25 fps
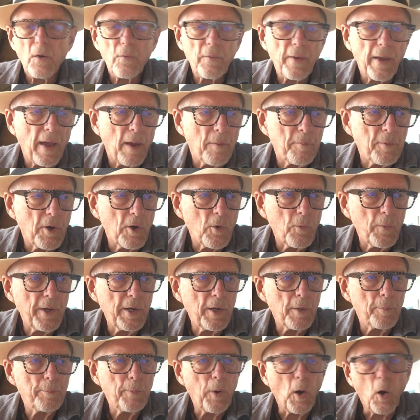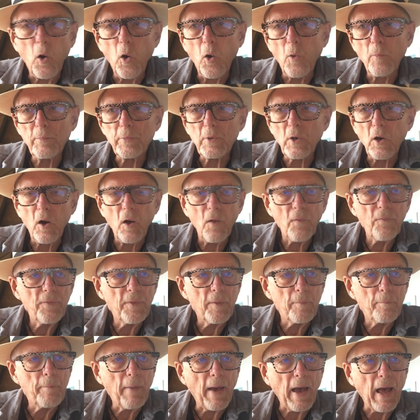Okay, I'm going to read a poem called The
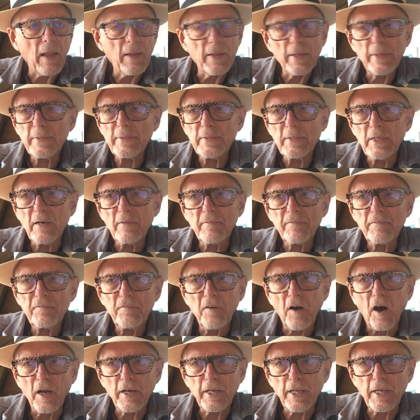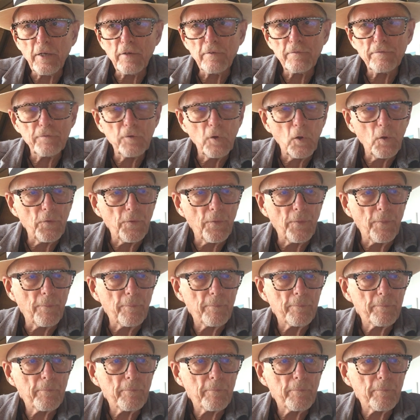Ballad of Fani of Fulton.